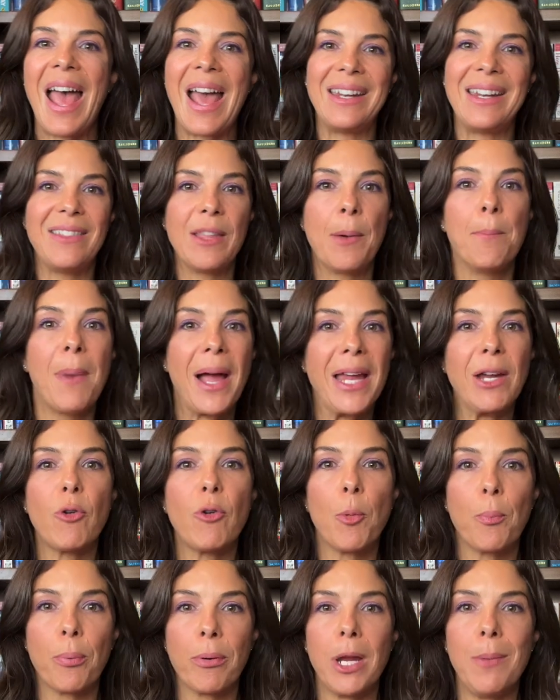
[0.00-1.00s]
and in the
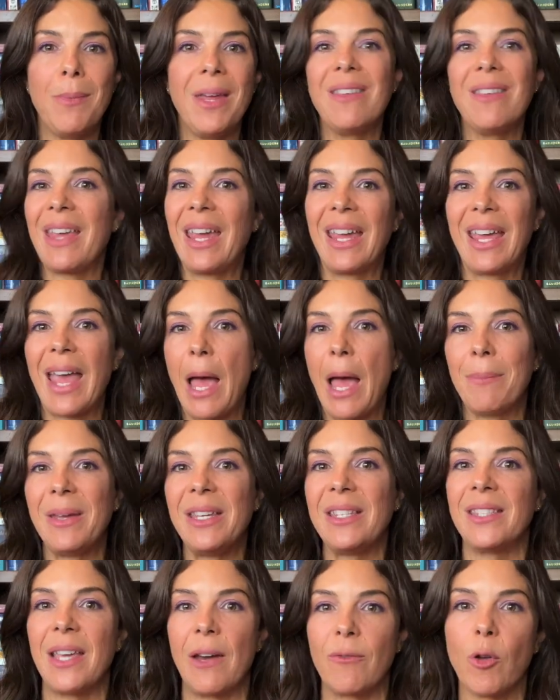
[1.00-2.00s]
micro preemies, it can
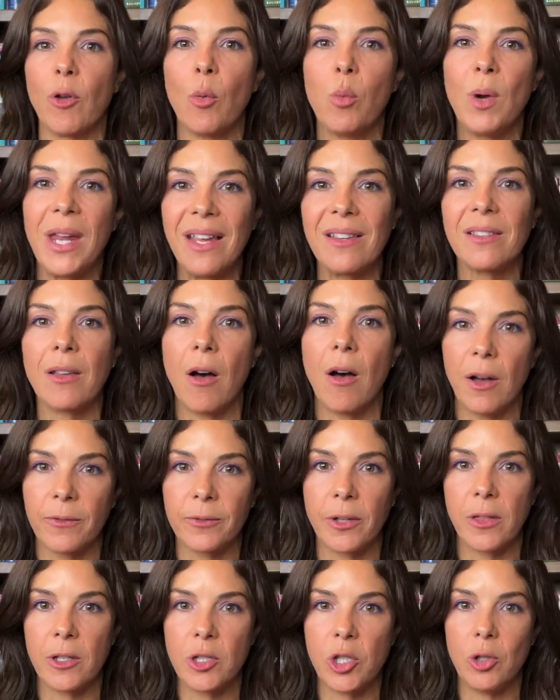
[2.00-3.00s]
be several weeks
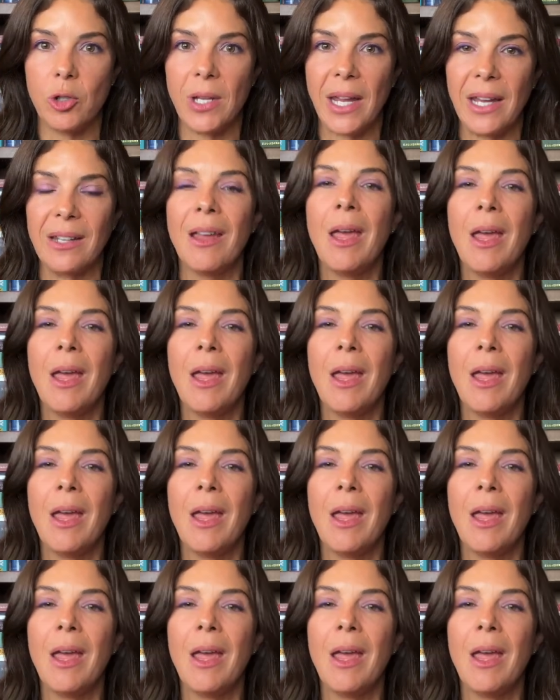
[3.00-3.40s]
after the due date.